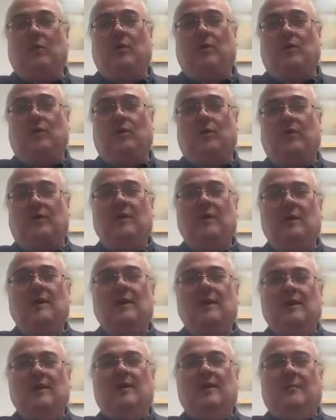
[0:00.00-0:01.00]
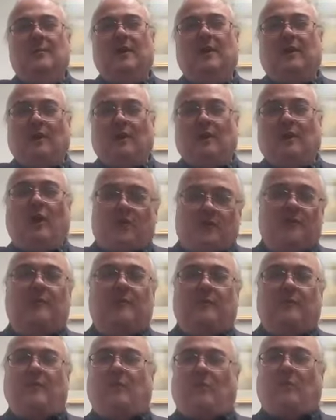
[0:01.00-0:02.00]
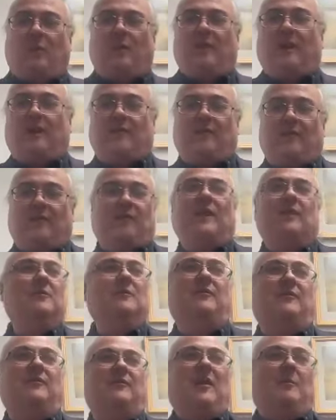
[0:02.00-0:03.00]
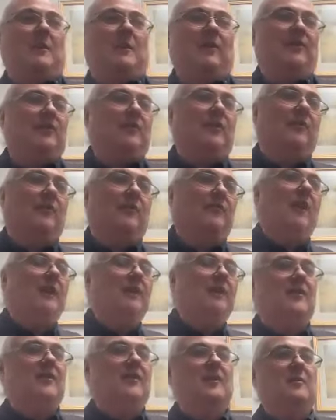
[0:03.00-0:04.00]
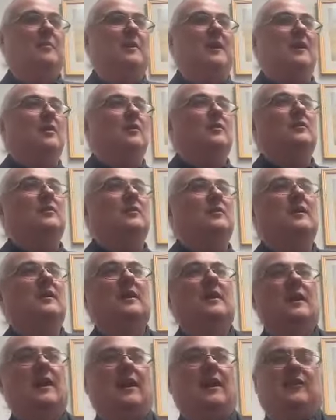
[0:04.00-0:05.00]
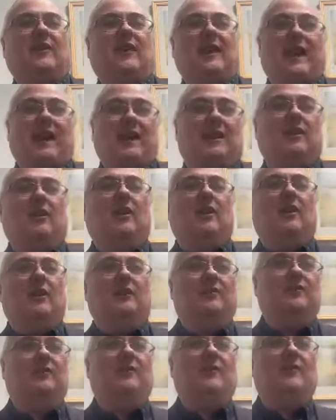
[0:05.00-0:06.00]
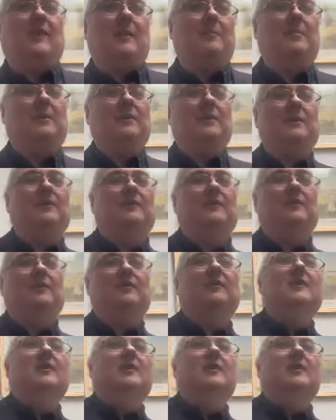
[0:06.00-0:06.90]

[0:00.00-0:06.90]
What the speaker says: work. But a lot of what I found myself writing about as I analyzed that piece